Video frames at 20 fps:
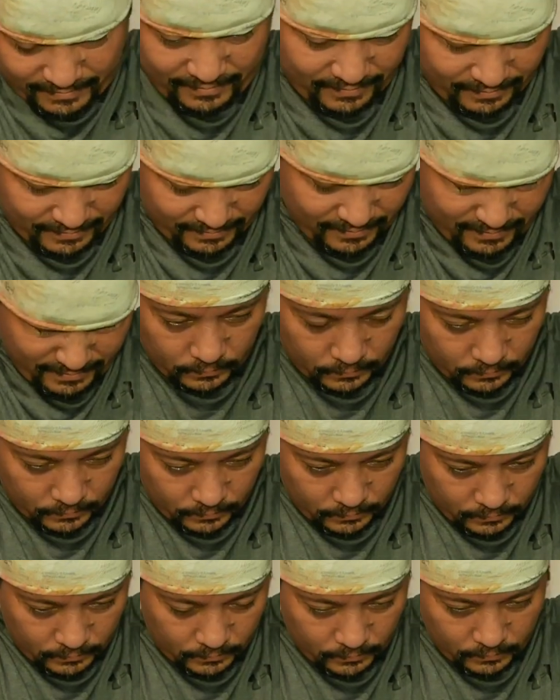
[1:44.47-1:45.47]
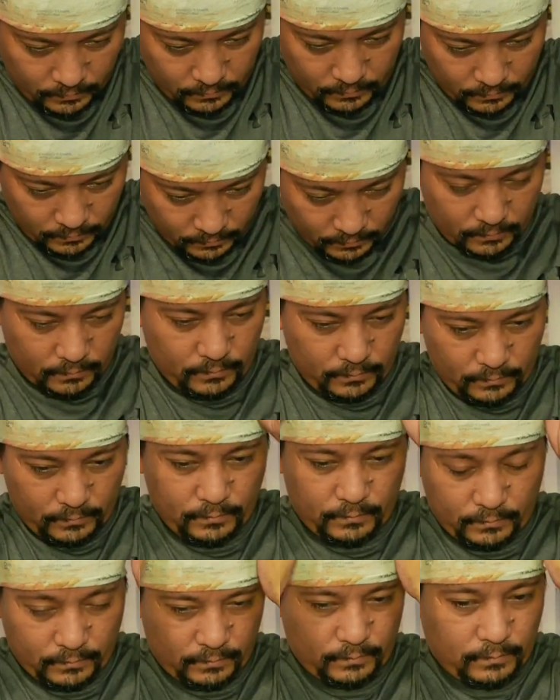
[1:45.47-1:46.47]
put it over your head,
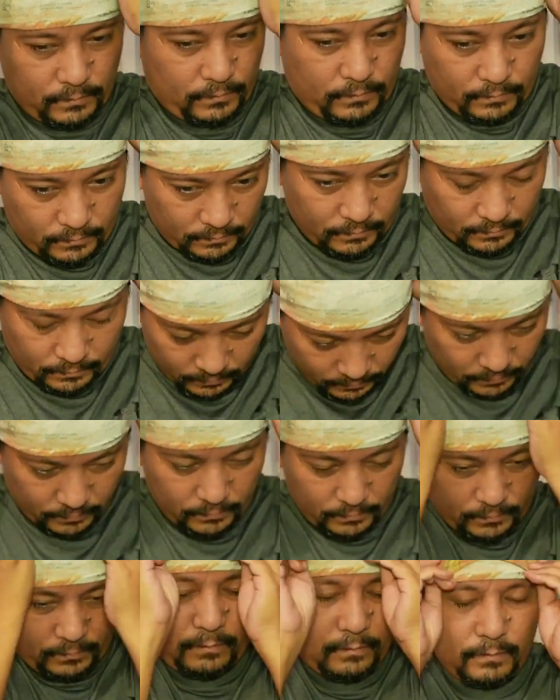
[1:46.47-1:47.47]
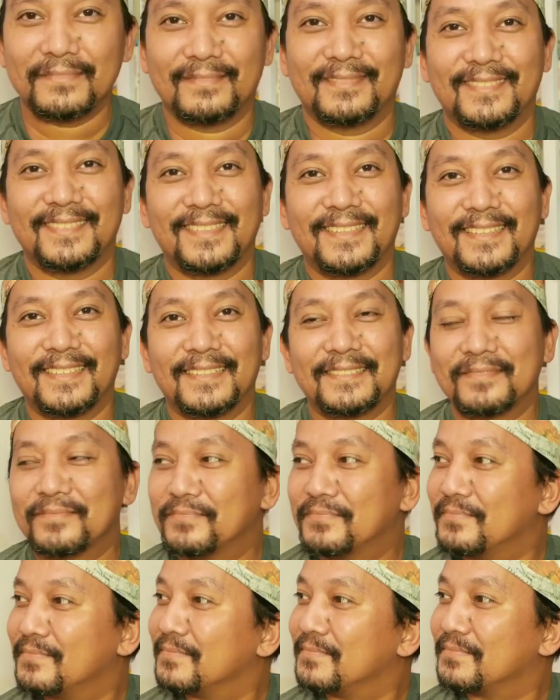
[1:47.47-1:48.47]
give it a twist, and pull it
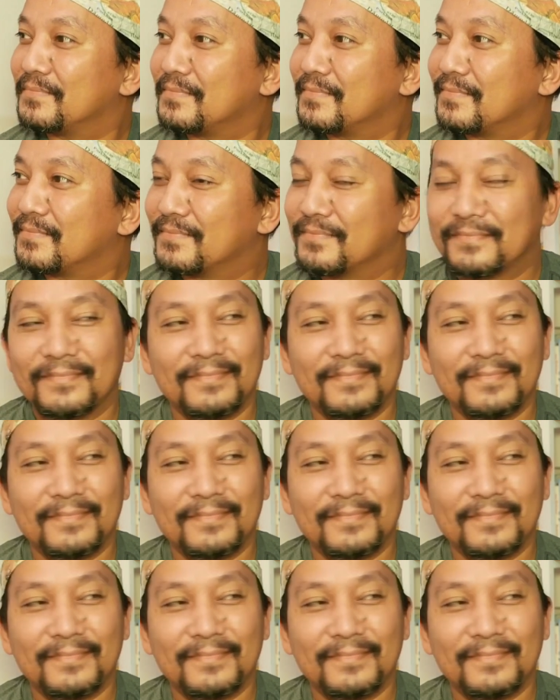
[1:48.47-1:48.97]
over your head.